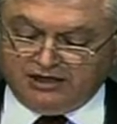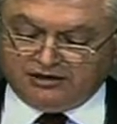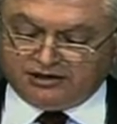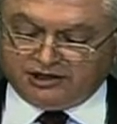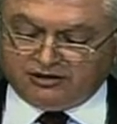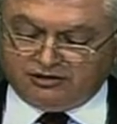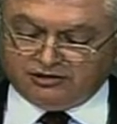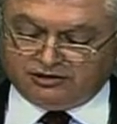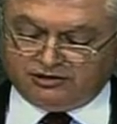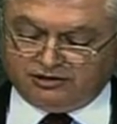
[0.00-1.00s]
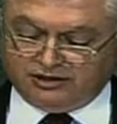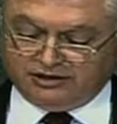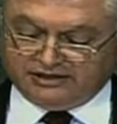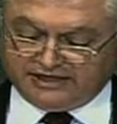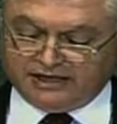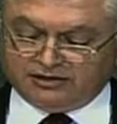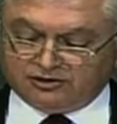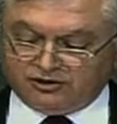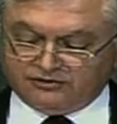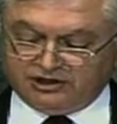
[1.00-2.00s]
The record
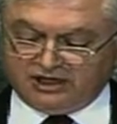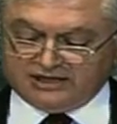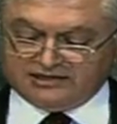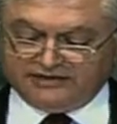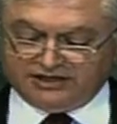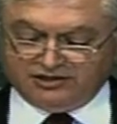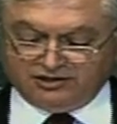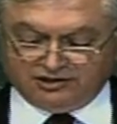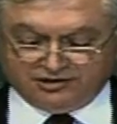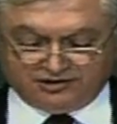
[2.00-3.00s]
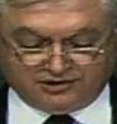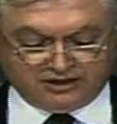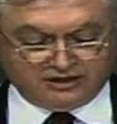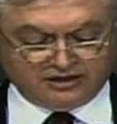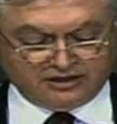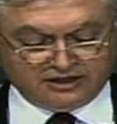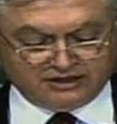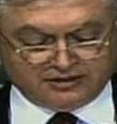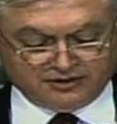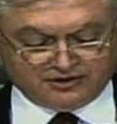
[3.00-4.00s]
of the last 20 years clearly
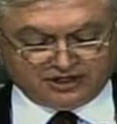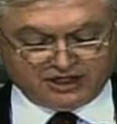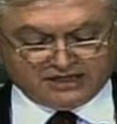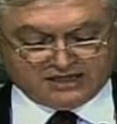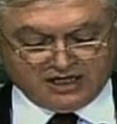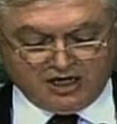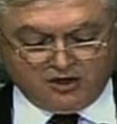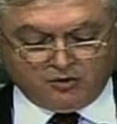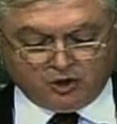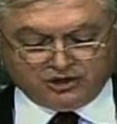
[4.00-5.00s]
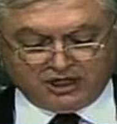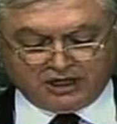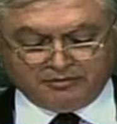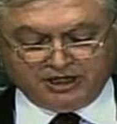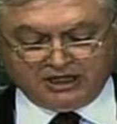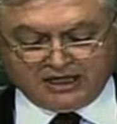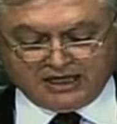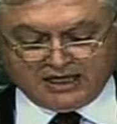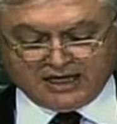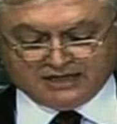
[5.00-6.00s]
demonstrates what Armenia
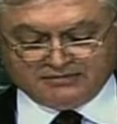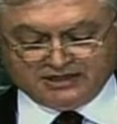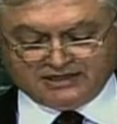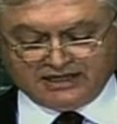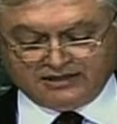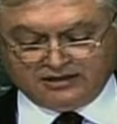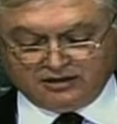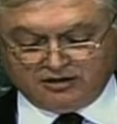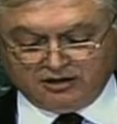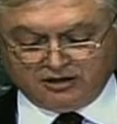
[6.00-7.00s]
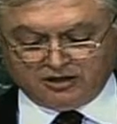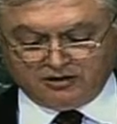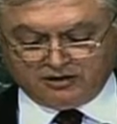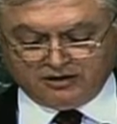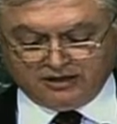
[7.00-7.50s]
has been stating all along.